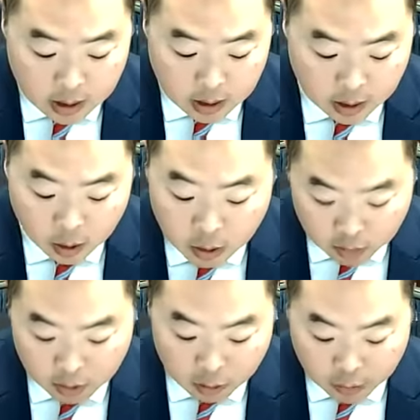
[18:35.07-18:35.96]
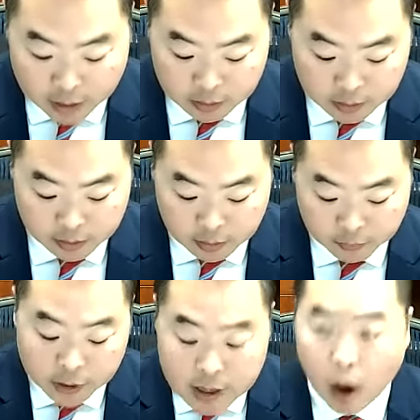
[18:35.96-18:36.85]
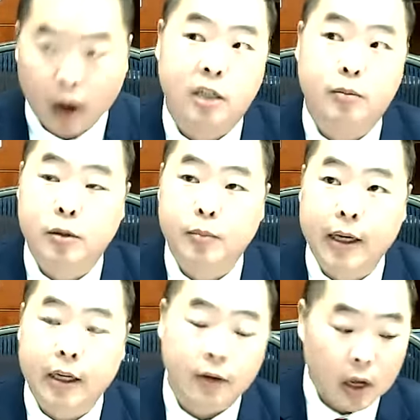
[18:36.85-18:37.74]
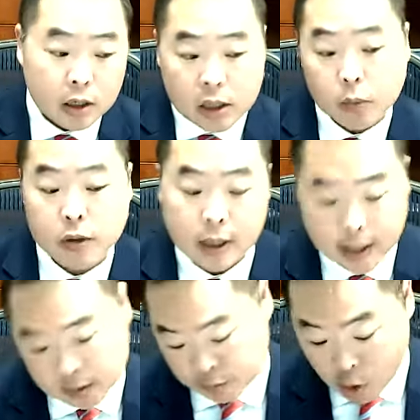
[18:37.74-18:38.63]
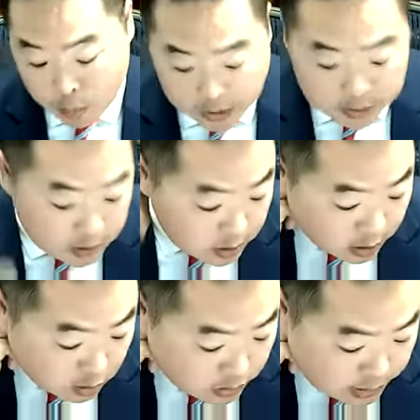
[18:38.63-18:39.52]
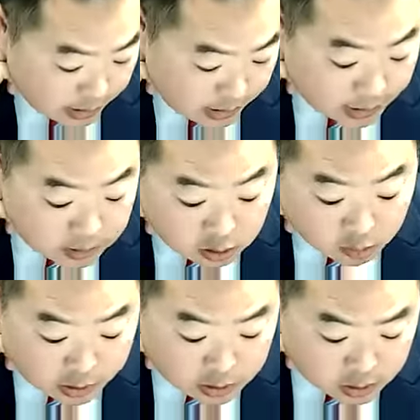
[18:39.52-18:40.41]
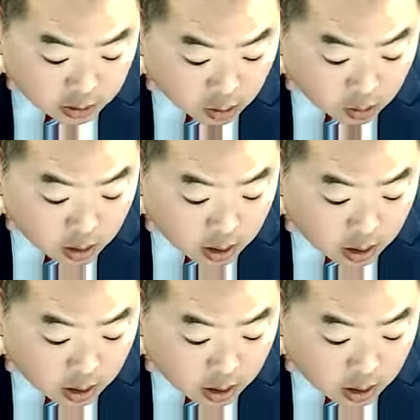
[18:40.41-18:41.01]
or rather the free markets perspective. Some would say that's pro-business, others would say not so much so,